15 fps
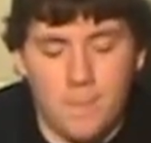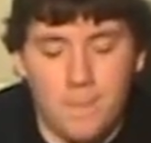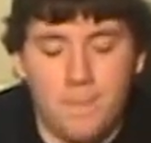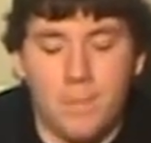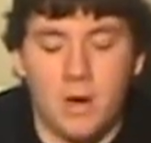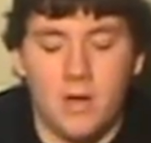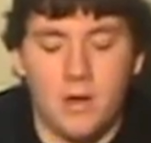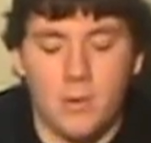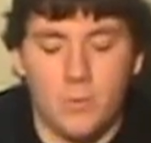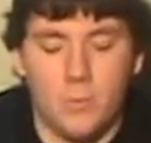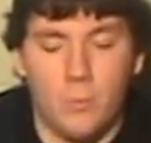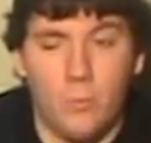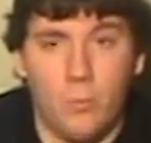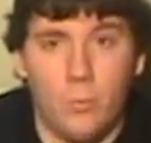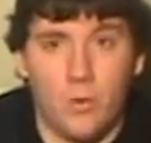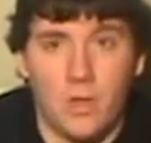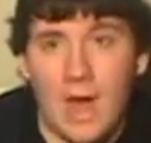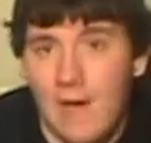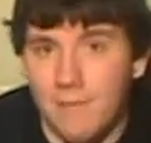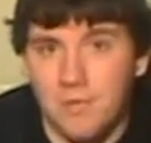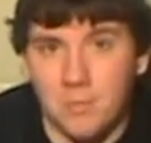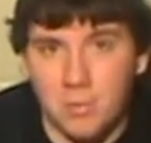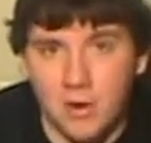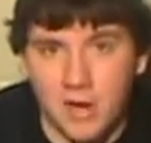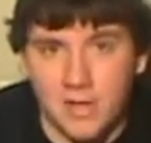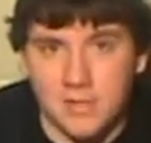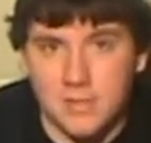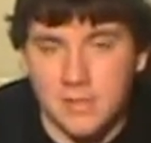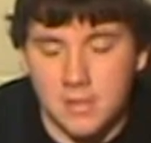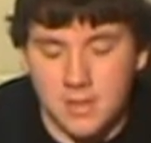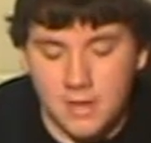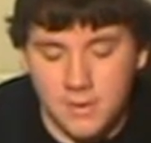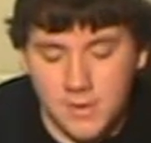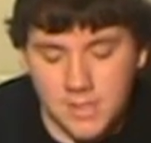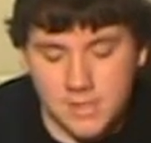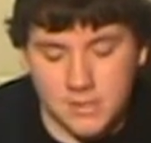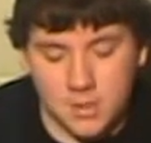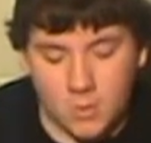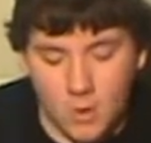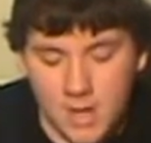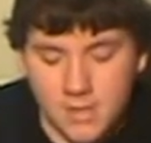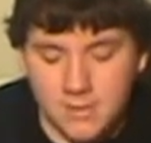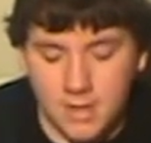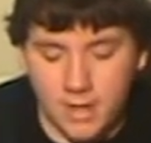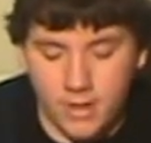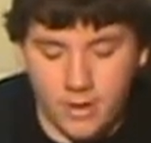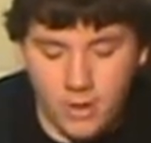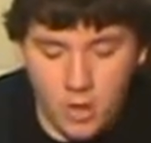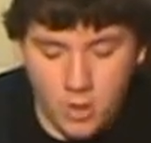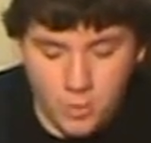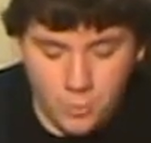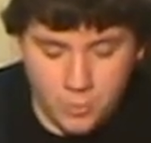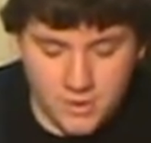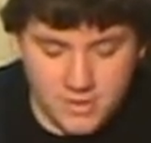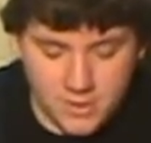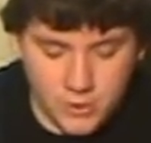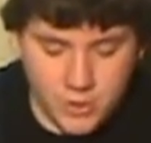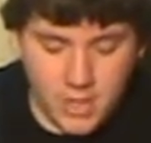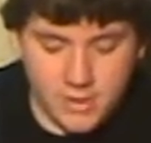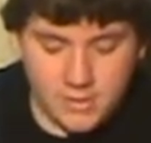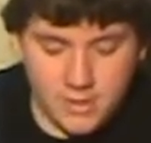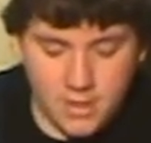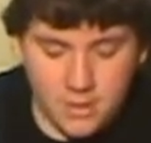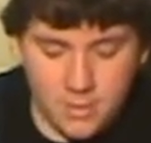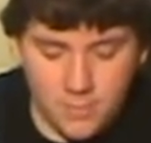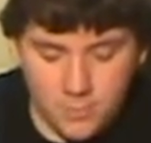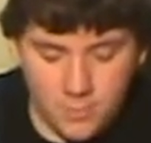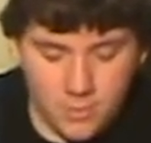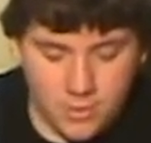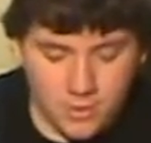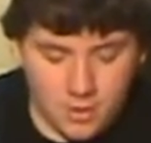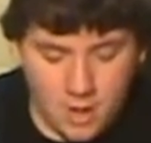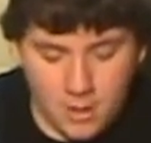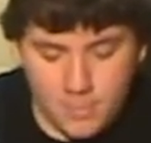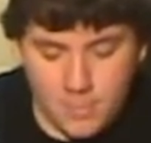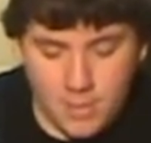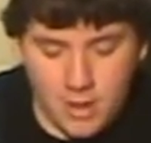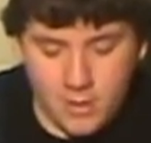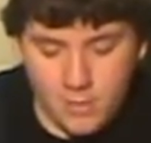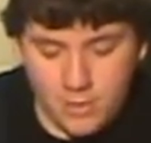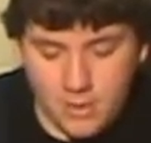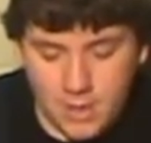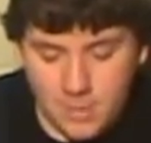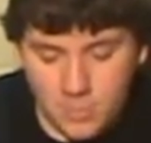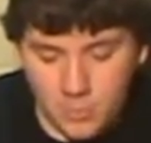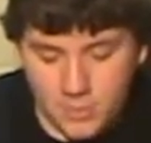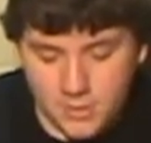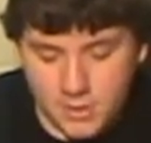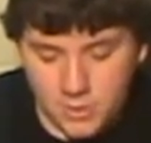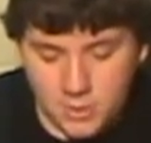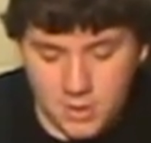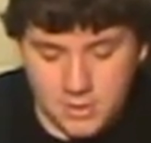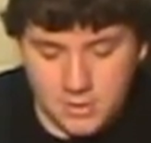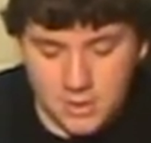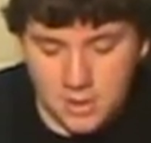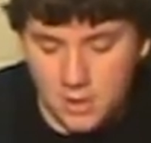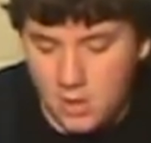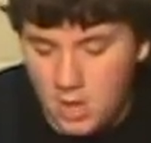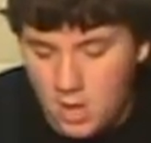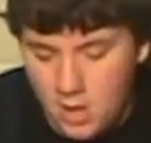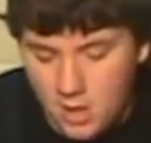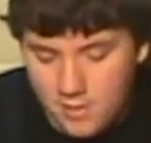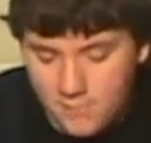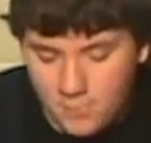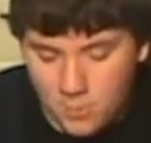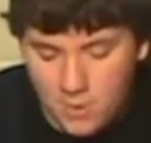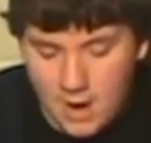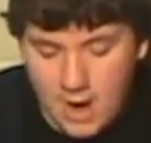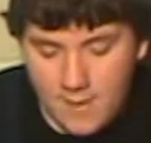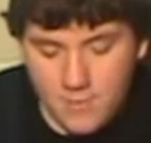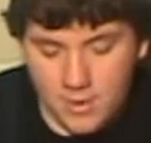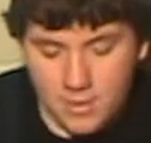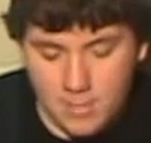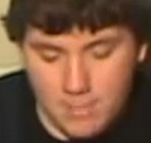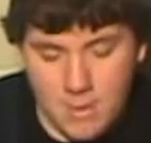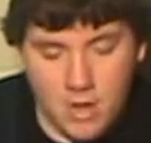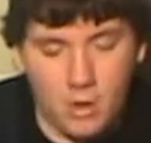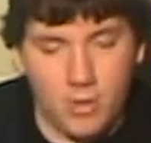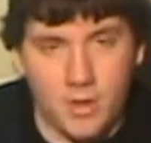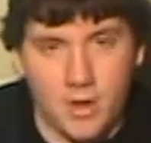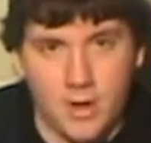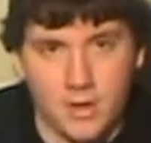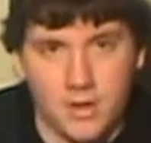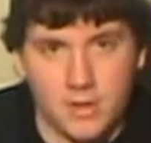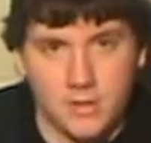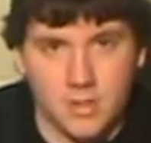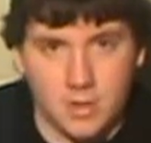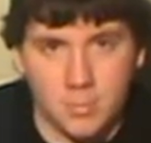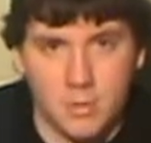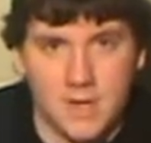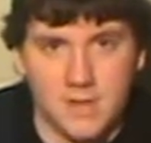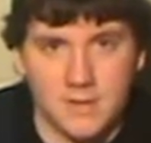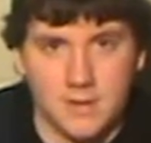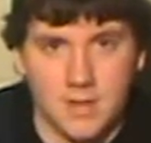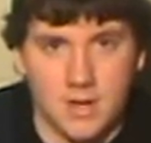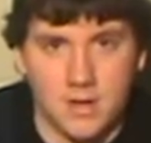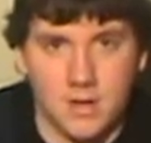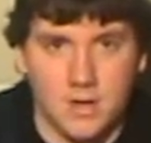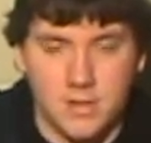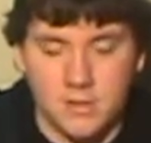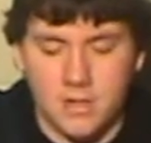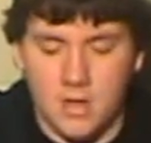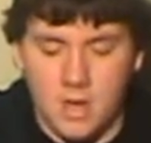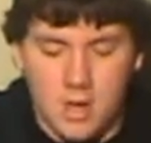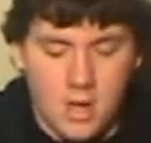but with half the price. This is a great sight. We suggest it with the common battery type. We suggest it for having the metal that it does and the plastic that it does.